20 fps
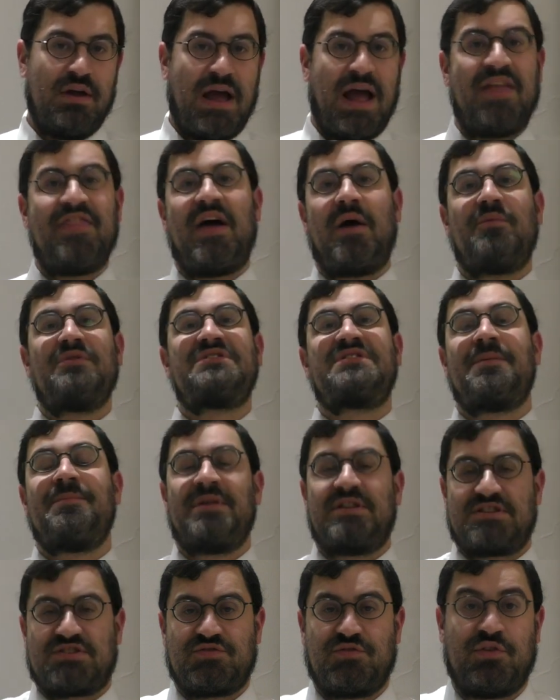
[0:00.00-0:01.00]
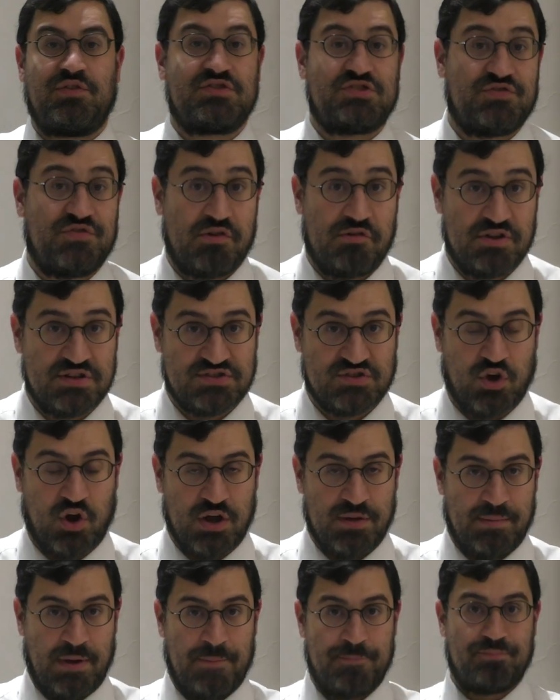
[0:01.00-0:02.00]
And that was the mitzvah of Sefira
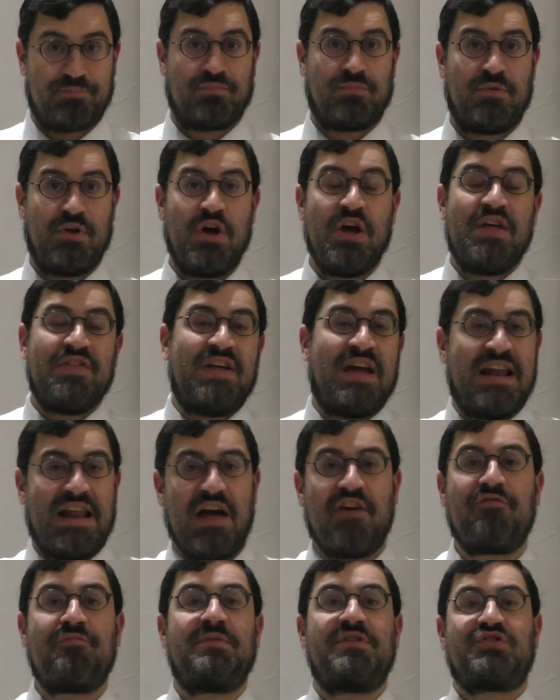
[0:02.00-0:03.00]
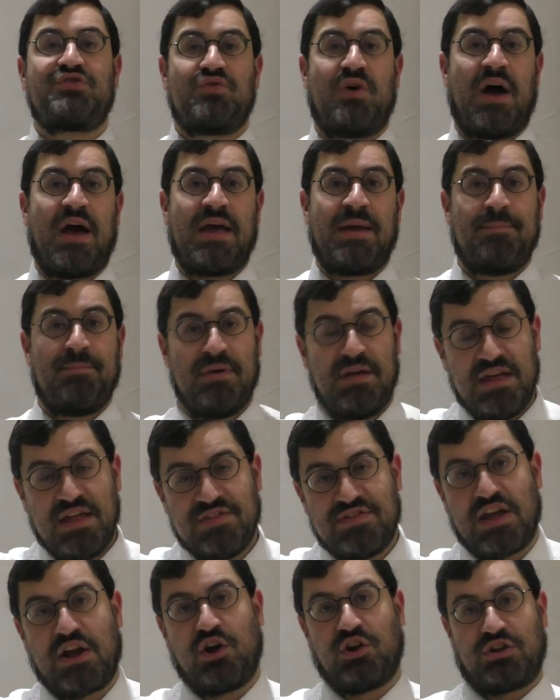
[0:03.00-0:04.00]
Sa'ima. They left Mitzrayim,
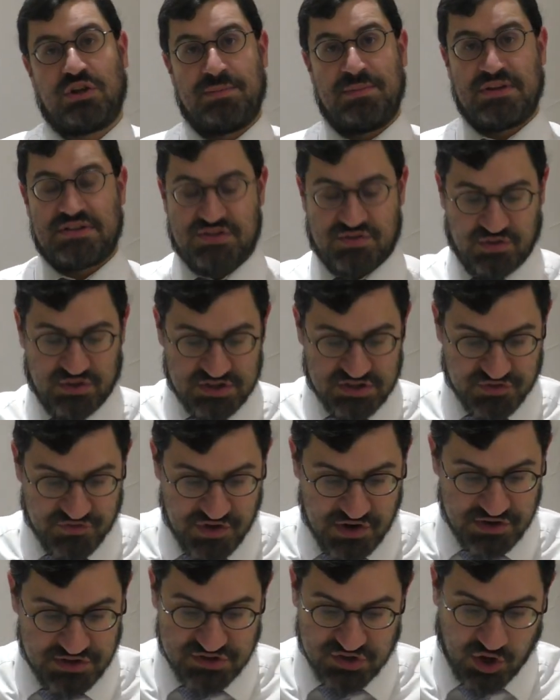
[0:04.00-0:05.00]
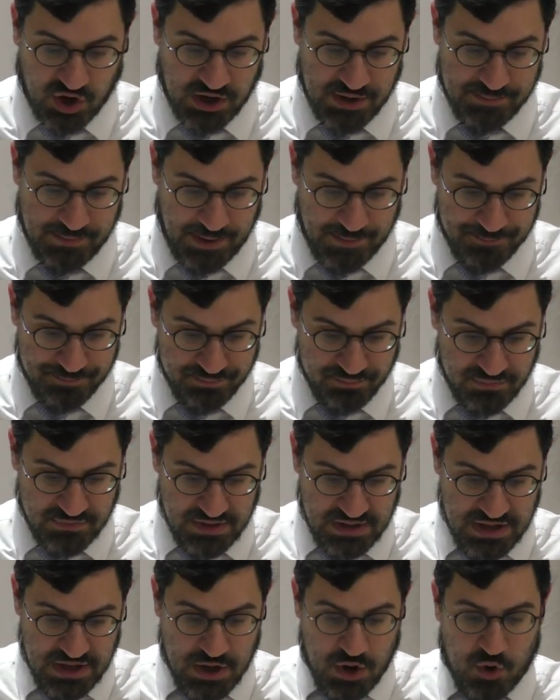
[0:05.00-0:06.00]
they got the mitzvah of Sefira Sa'ima.
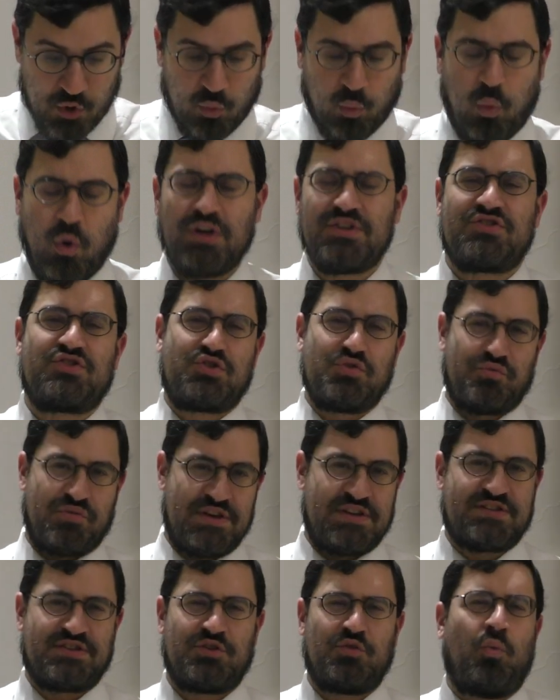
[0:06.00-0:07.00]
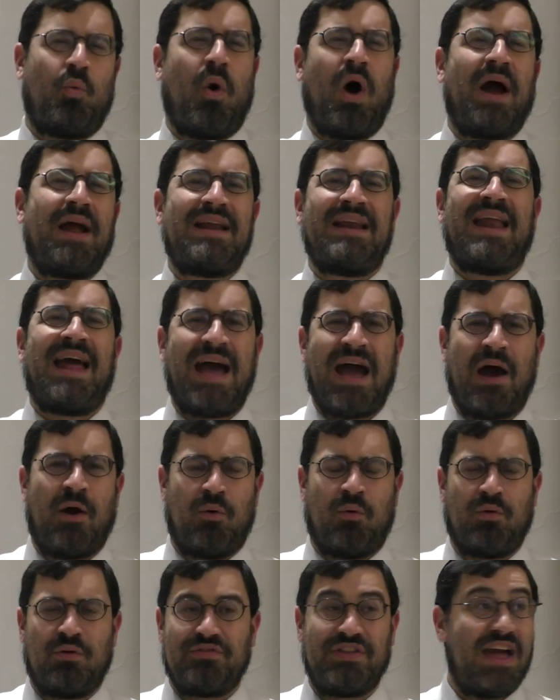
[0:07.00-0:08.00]
What's the reason? Why
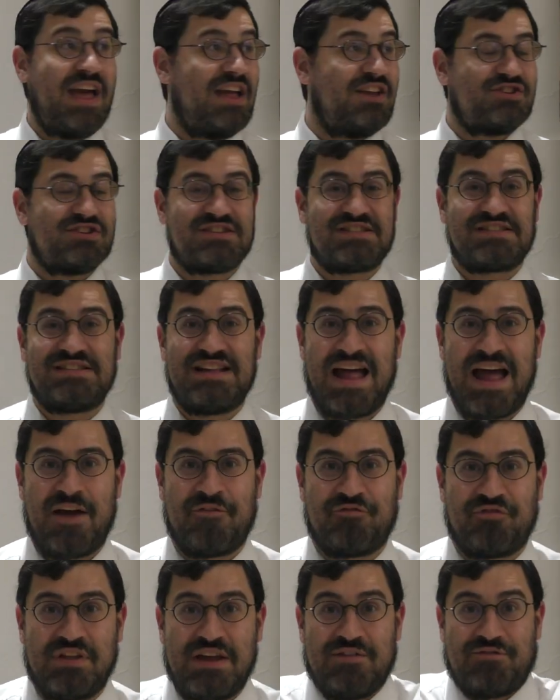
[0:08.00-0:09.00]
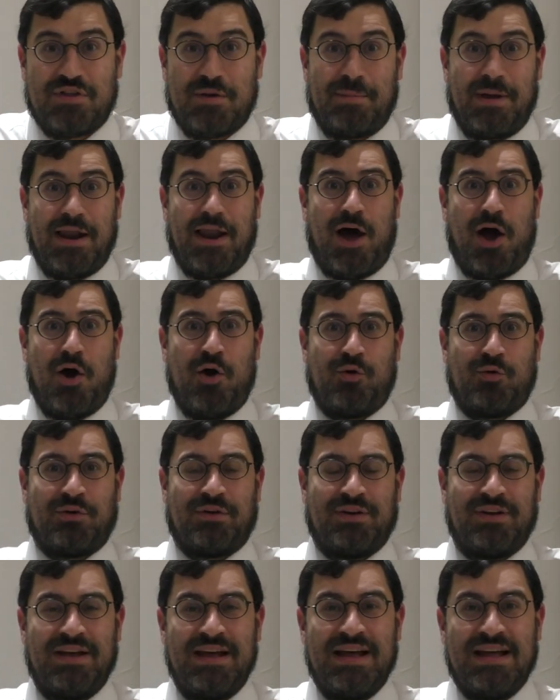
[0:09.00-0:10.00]
now? They had just left. Leave them
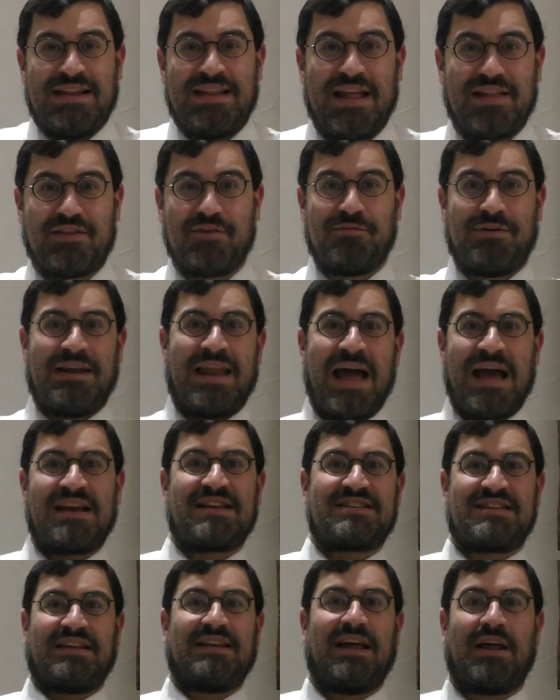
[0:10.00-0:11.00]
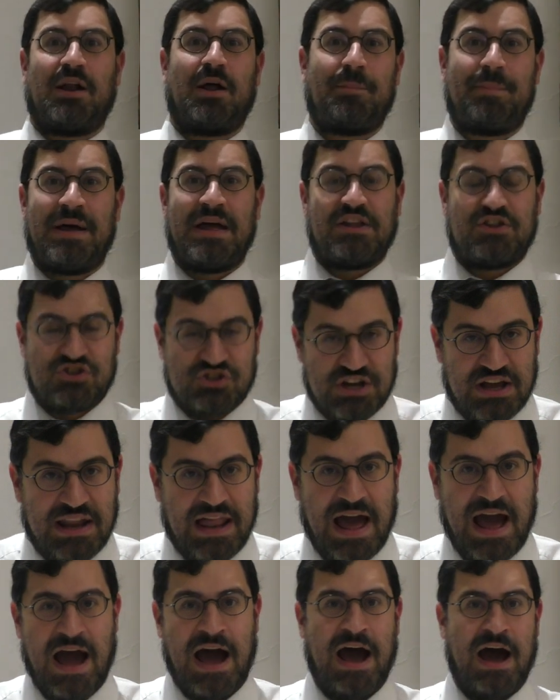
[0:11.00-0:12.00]
alone. Let them relax a little bit, chill
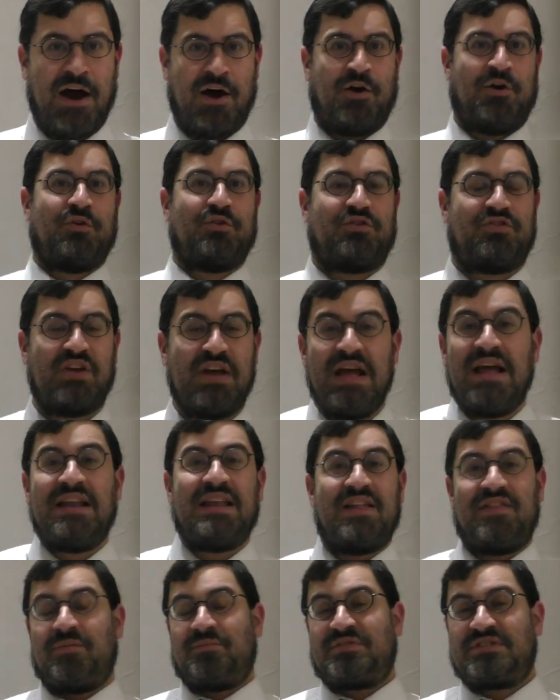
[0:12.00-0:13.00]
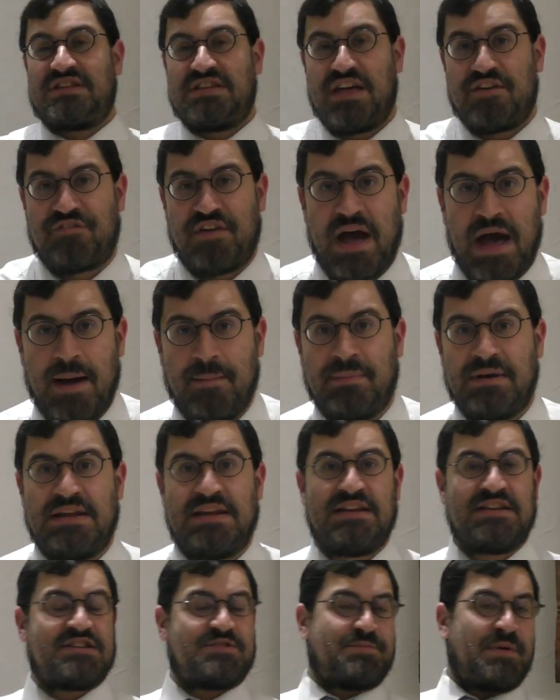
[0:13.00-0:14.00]
out. Let them see their
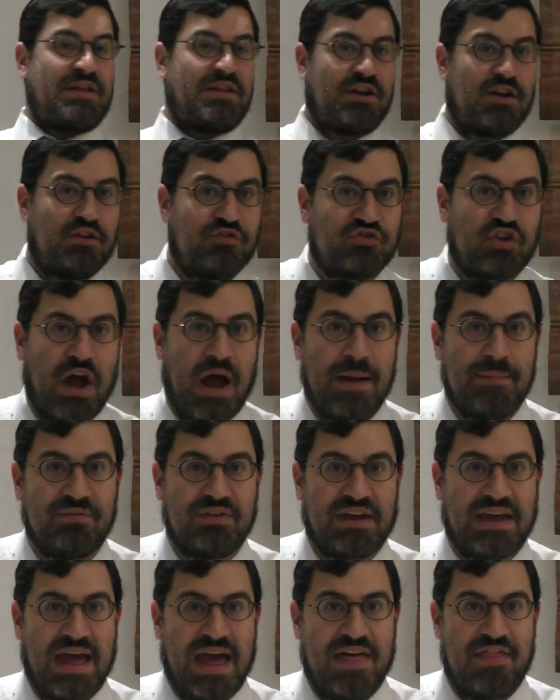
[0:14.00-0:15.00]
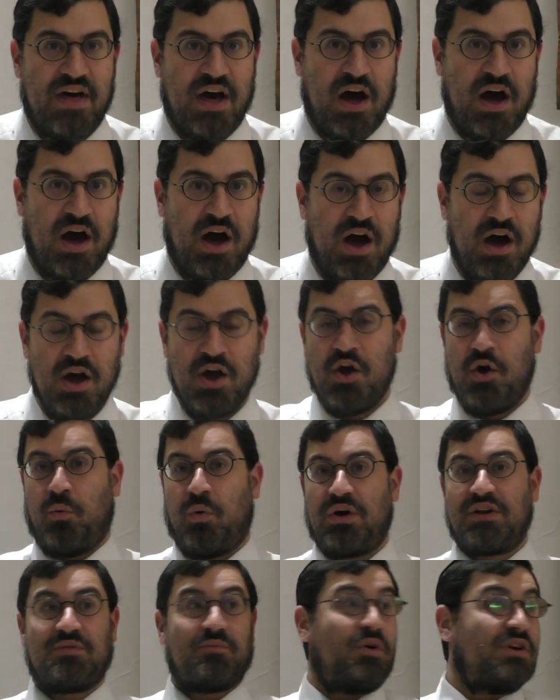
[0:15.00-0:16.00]
families, spend a little time together.
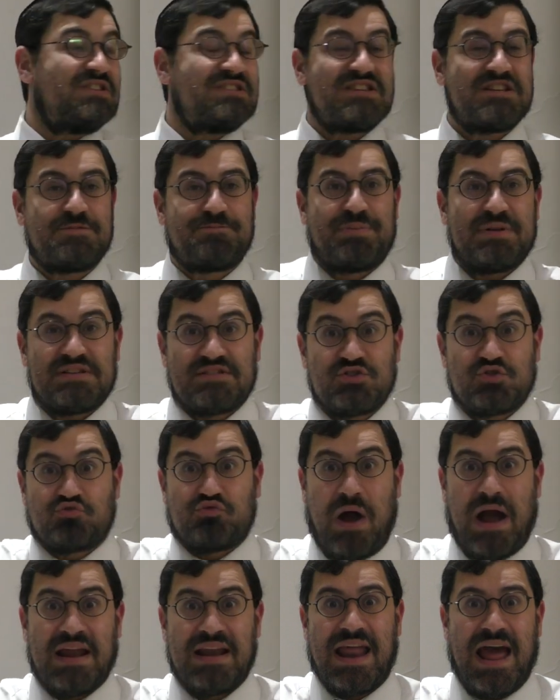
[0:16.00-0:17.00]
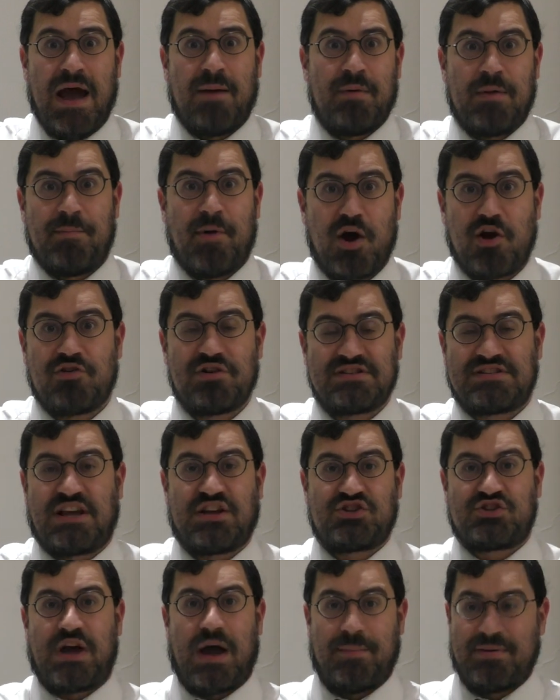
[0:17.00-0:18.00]
What's this business right now? Memachos
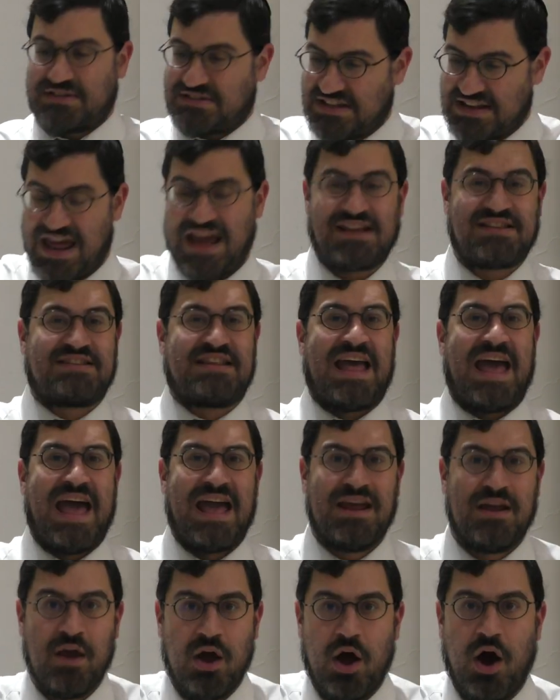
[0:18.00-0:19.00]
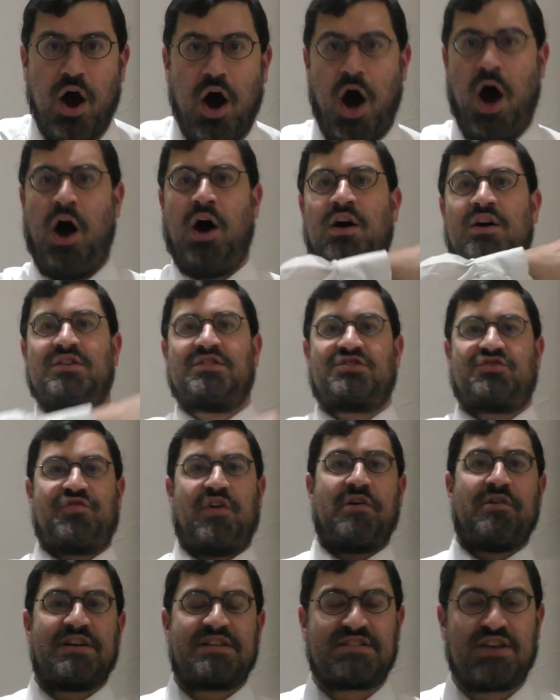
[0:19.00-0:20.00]
HaShabbos the next day?
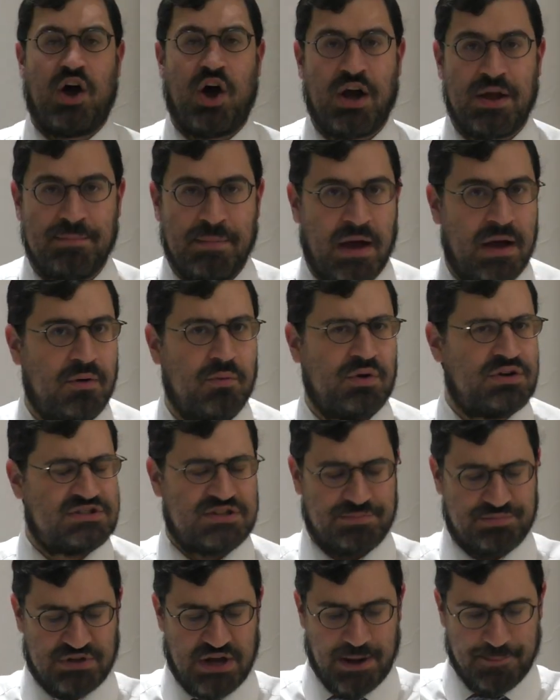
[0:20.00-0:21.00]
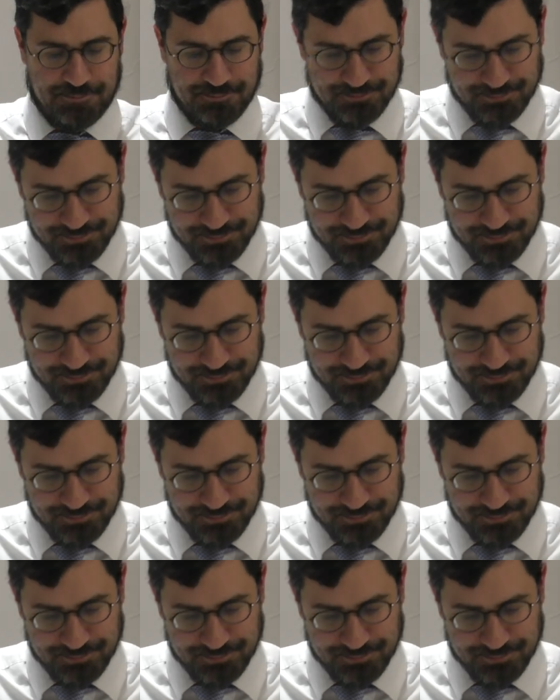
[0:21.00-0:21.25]
Sefira Sa'ima. What's the pshat?